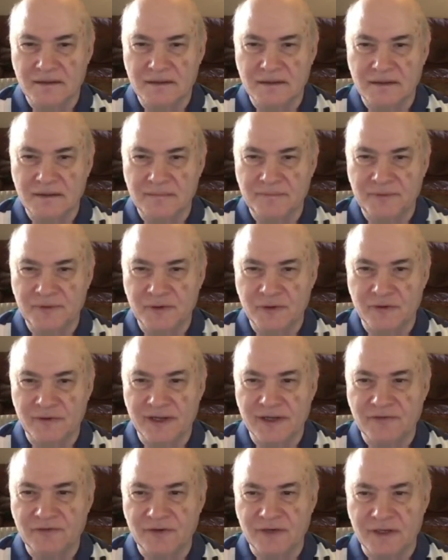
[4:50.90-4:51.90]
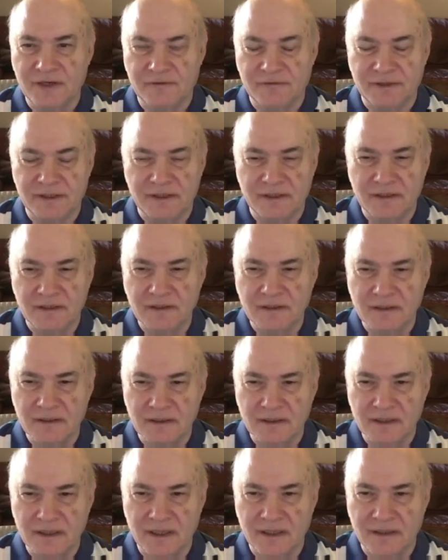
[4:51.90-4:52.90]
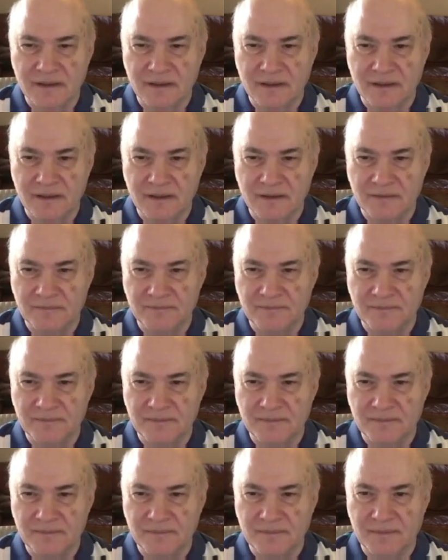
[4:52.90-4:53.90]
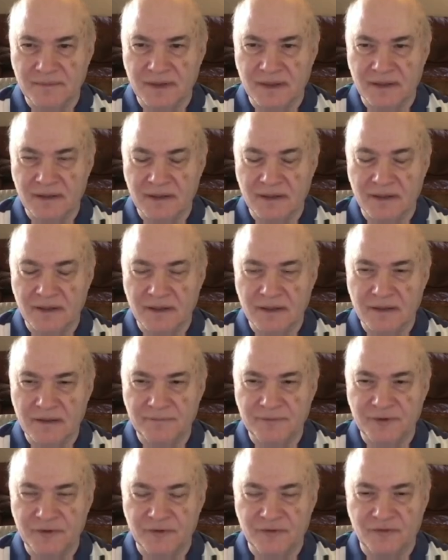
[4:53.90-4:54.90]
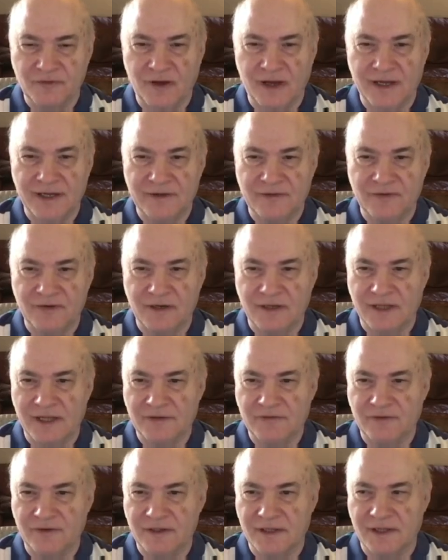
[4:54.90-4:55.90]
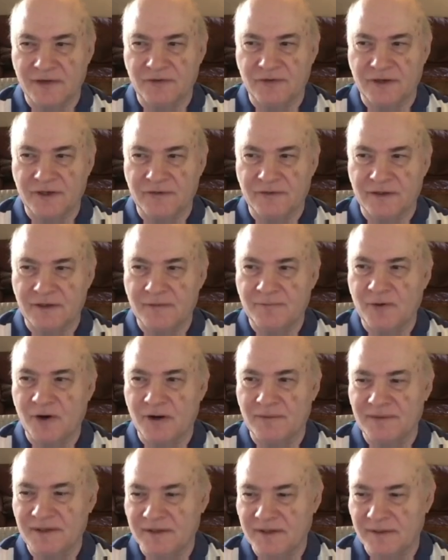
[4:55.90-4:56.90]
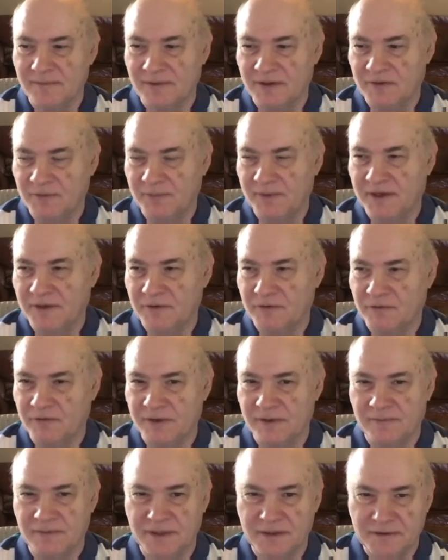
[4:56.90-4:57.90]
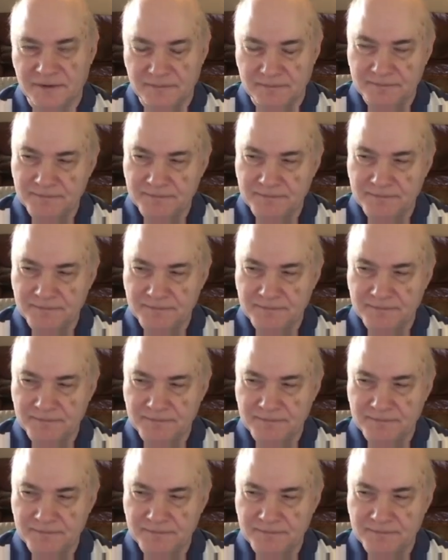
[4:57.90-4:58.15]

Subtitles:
computer engineering and computer science and electrical engineering department. They're much better treatment.